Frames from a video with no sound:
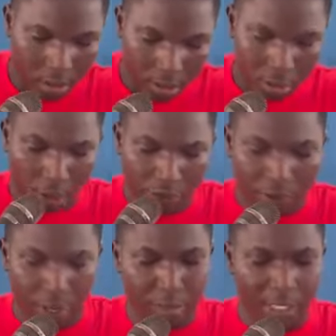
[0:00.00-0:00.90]

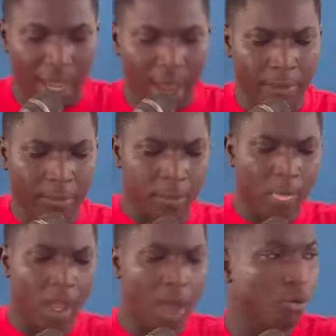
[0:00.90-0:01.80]
So from there,
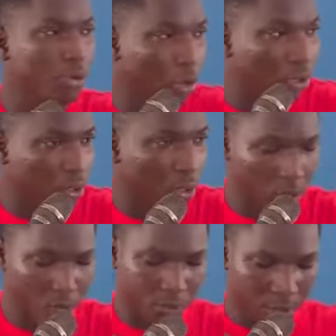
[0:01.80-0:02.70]
I would
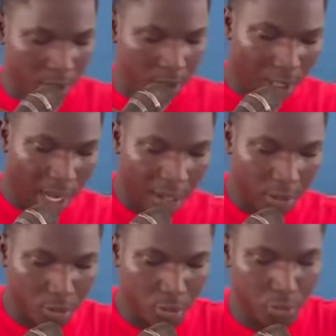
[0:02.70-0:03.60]
also
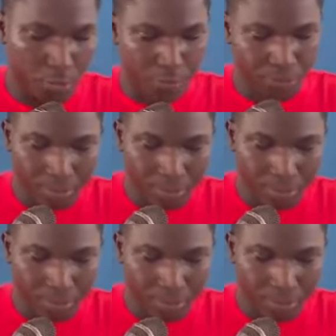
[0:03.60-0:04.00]
like to